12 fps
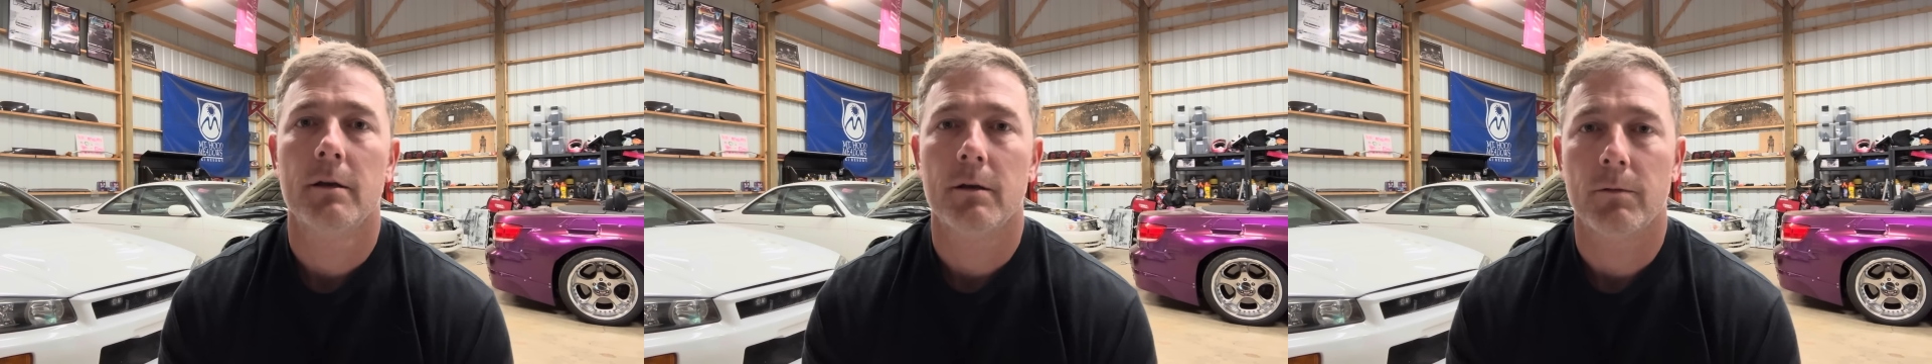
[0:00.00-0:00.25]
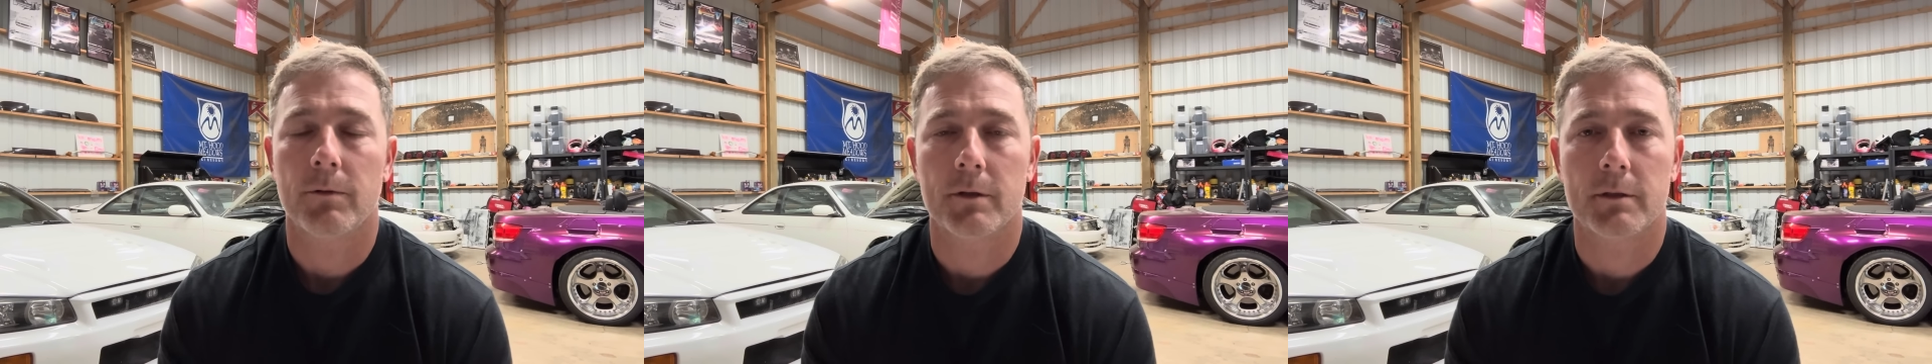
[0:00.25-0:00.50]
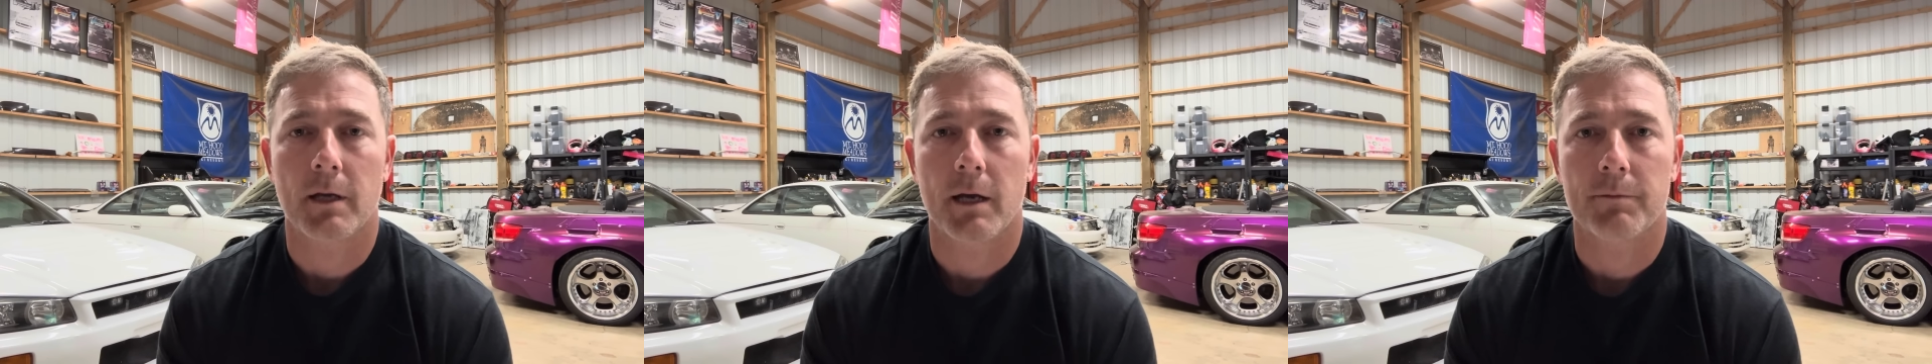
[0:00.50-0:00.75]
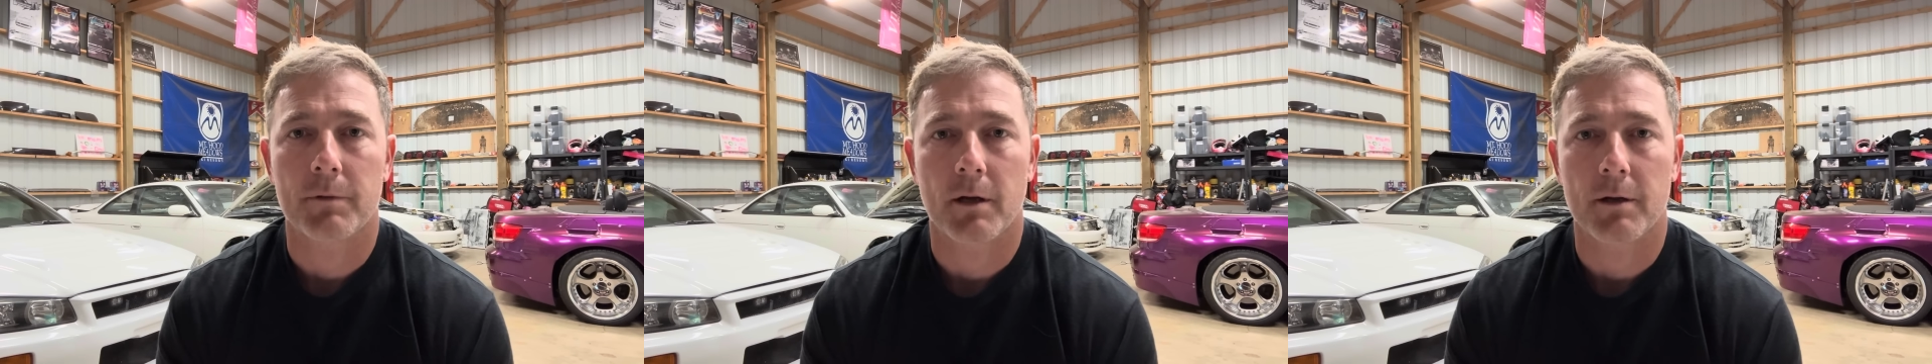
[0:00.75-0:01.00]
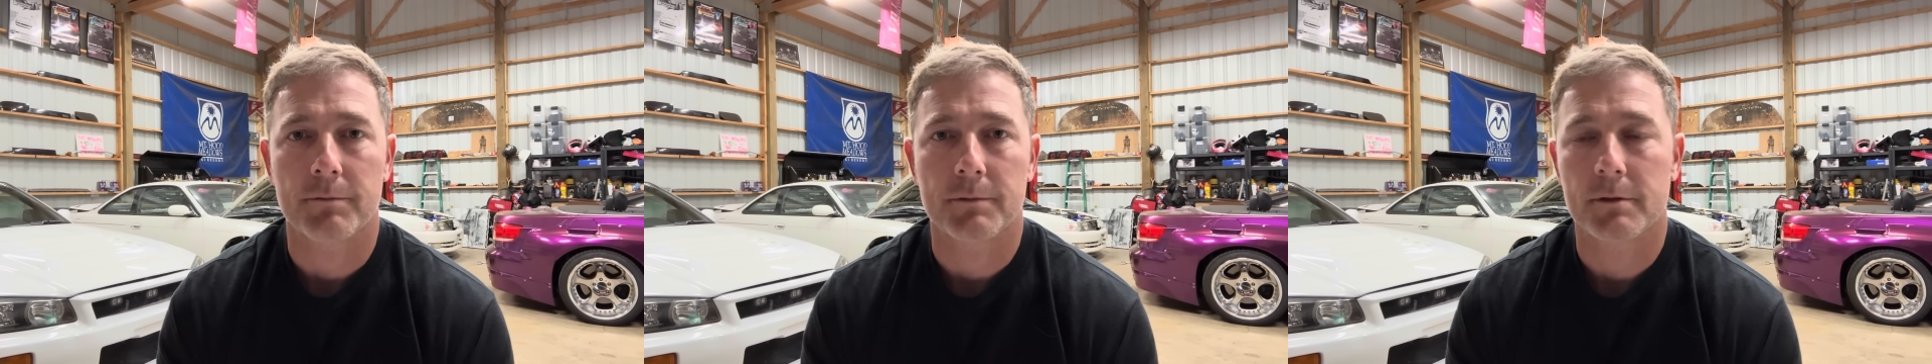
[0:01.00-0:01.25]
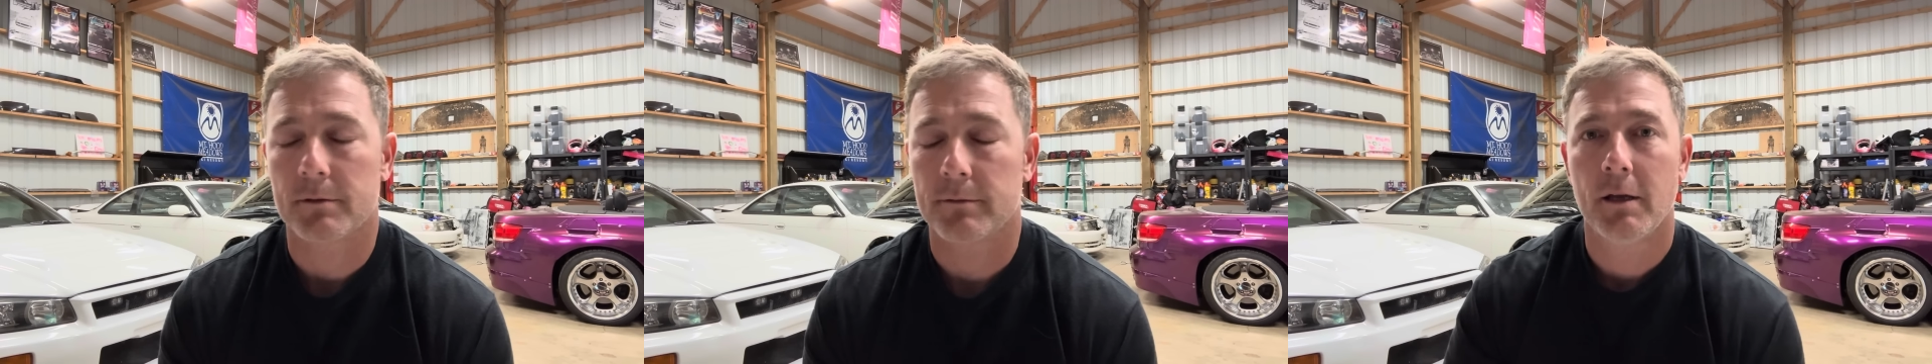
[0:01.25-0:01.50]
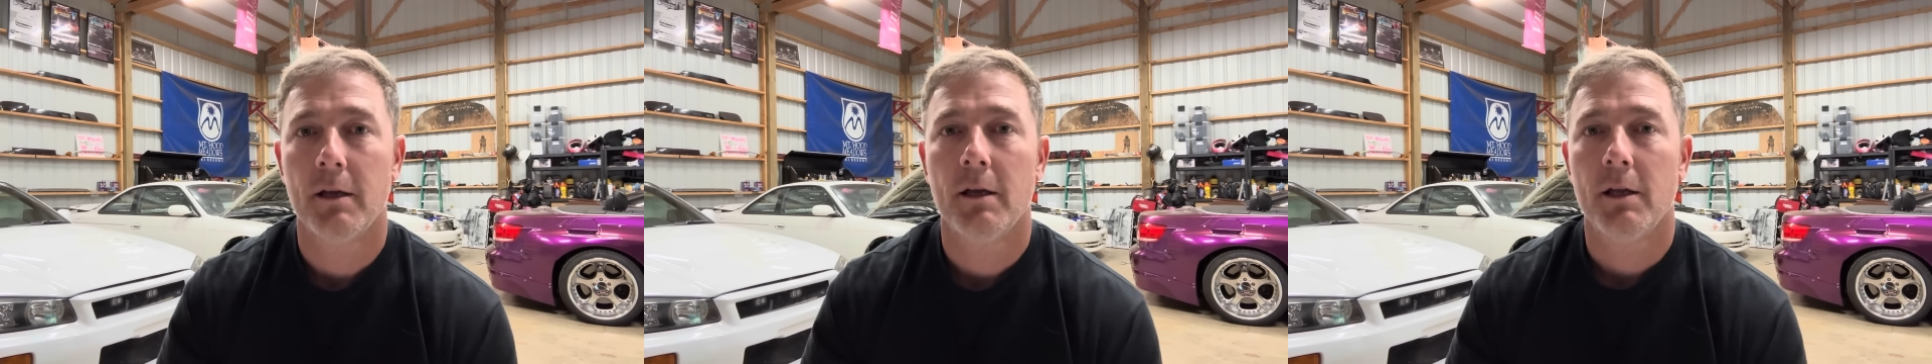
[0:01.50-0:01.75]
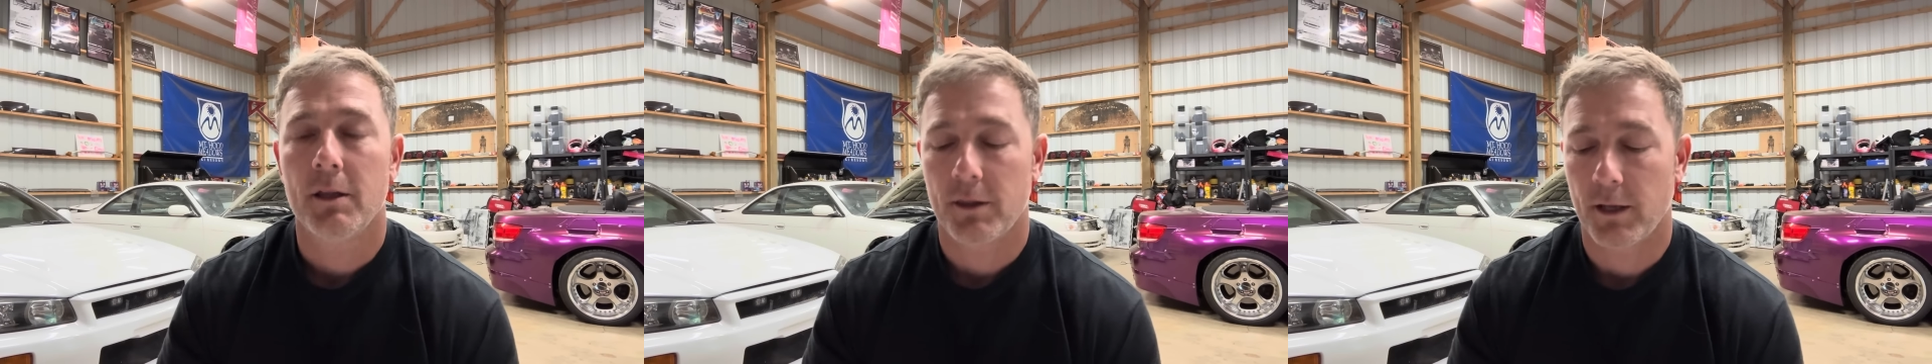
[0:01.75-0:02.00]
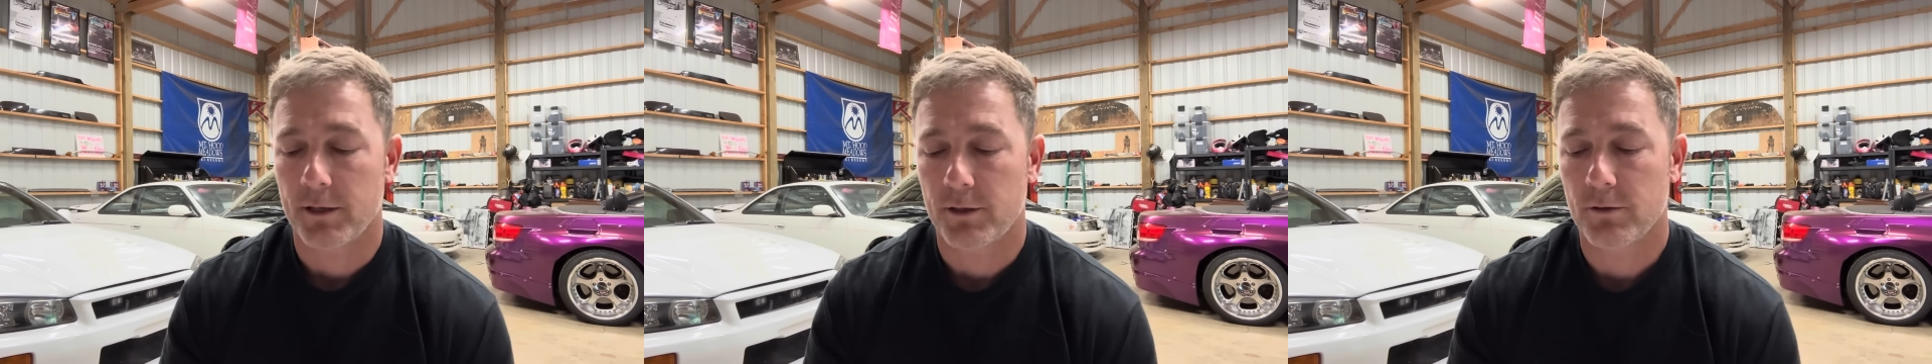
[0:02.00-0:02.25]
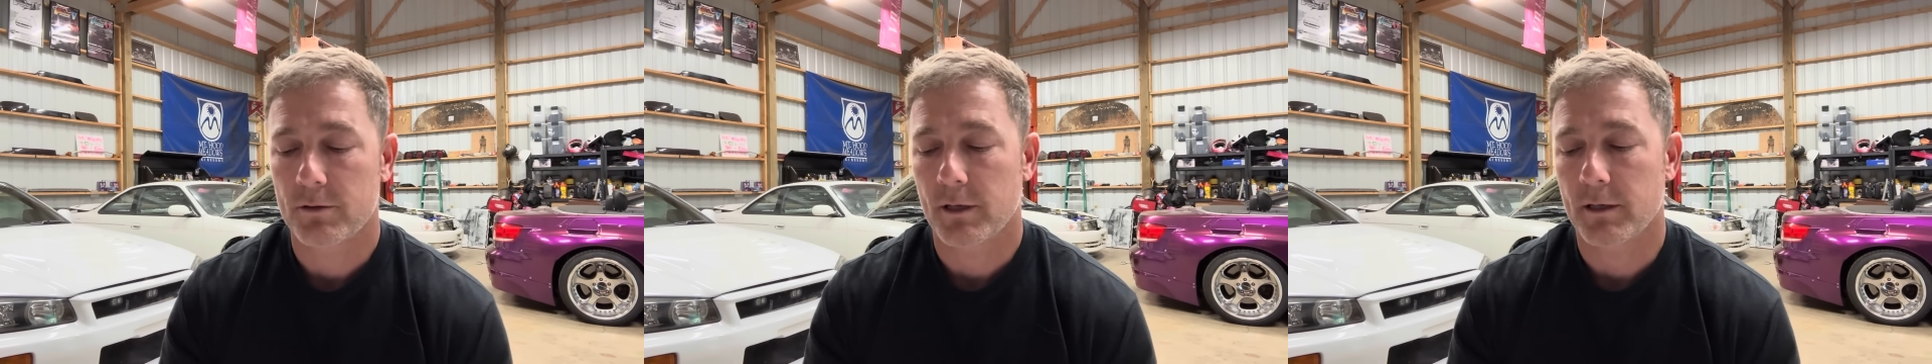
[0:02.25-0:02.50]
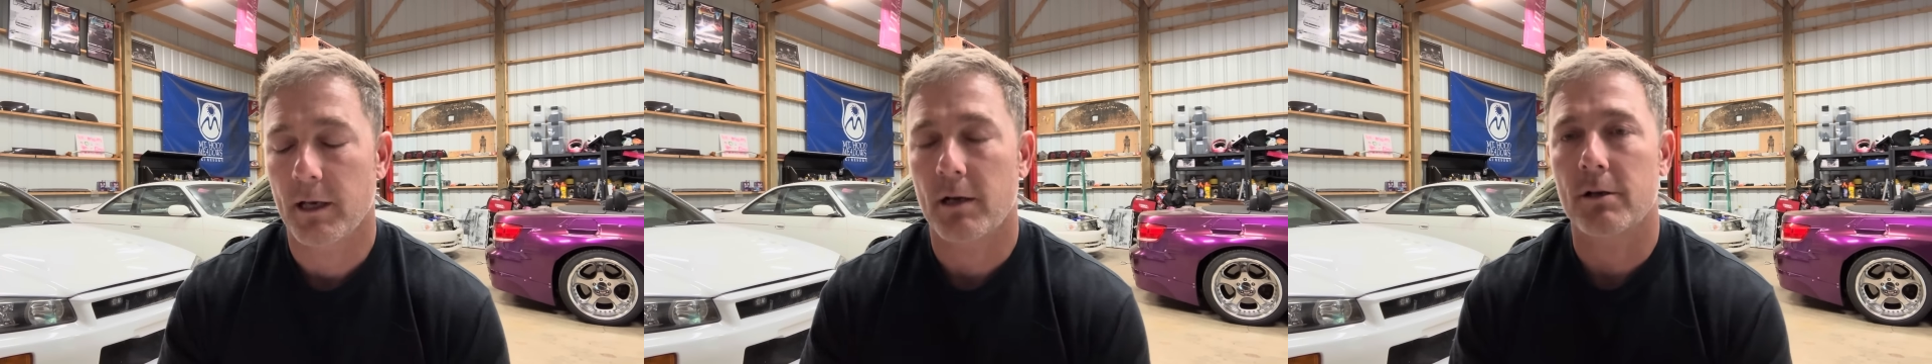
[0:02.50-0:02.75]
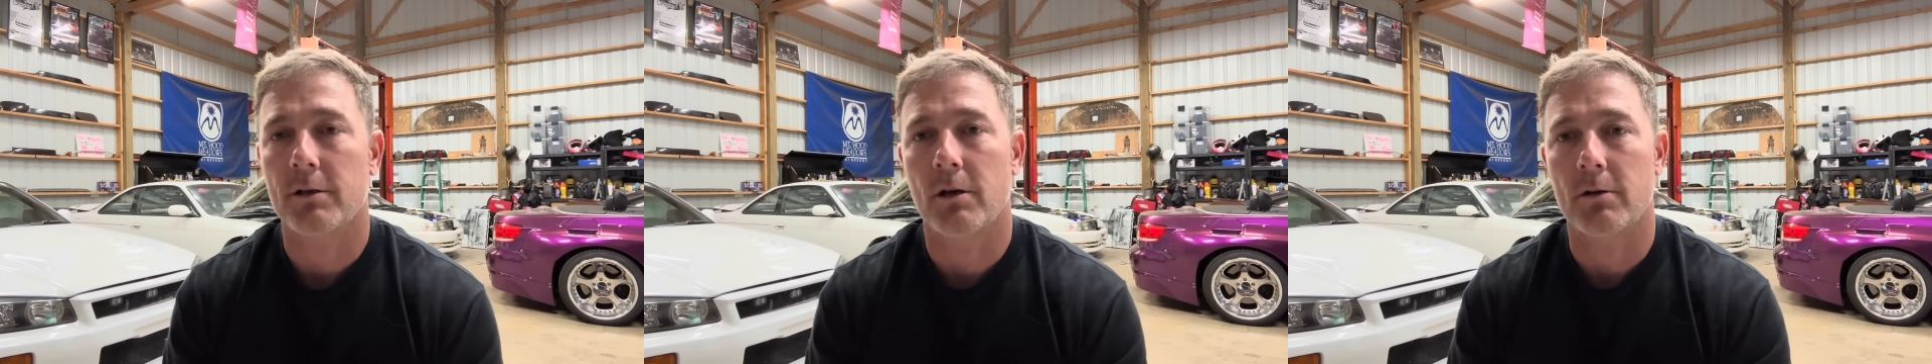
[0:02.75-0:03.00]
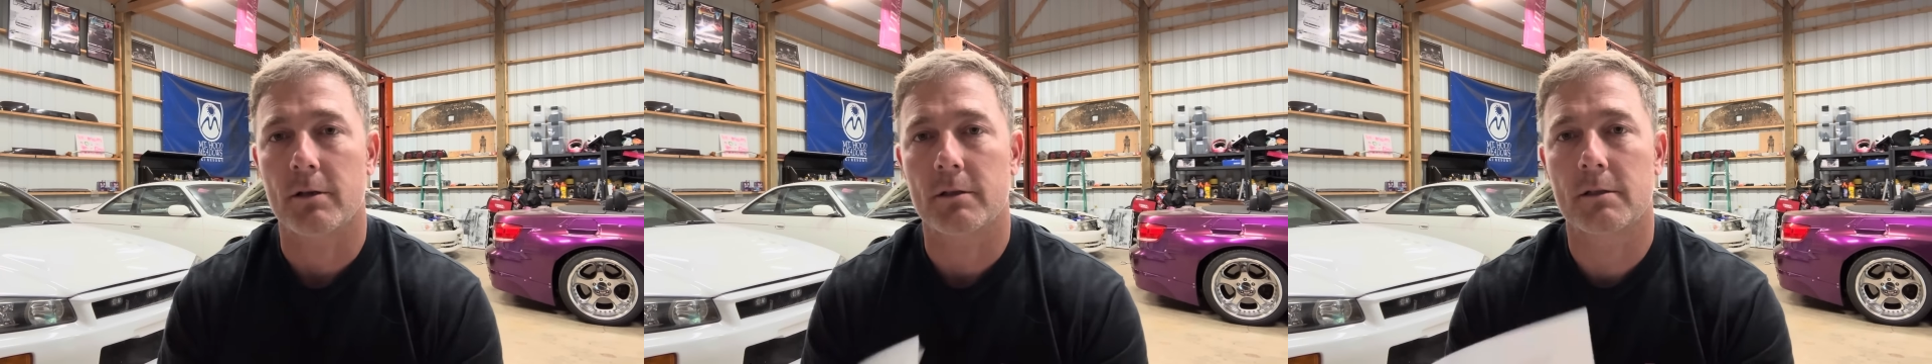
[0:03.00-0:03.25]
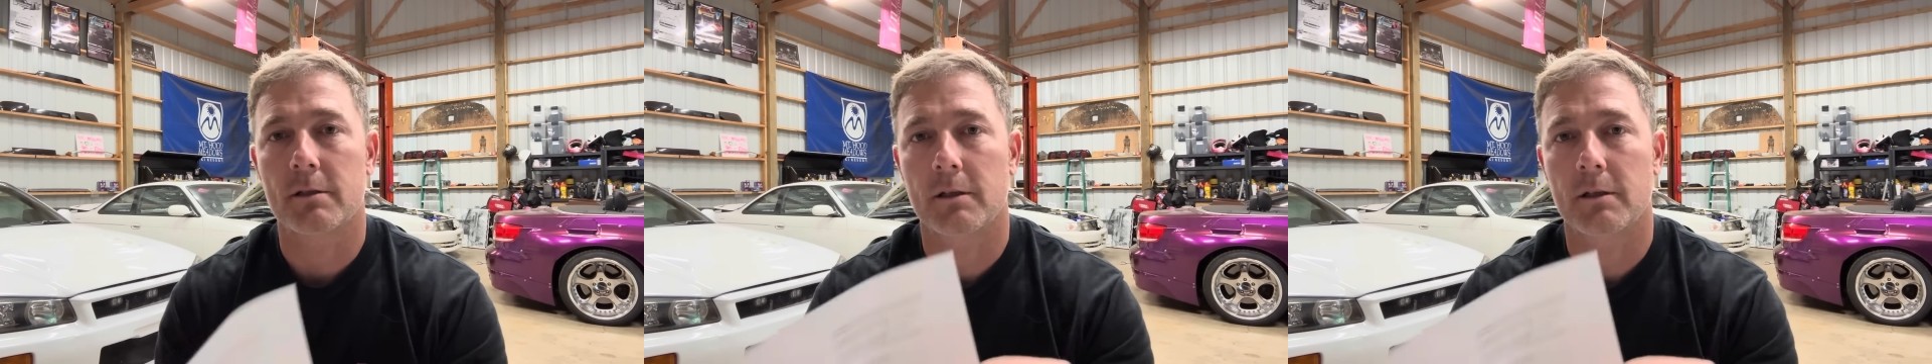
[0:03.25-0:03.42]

when the time comes. They do send out a notice.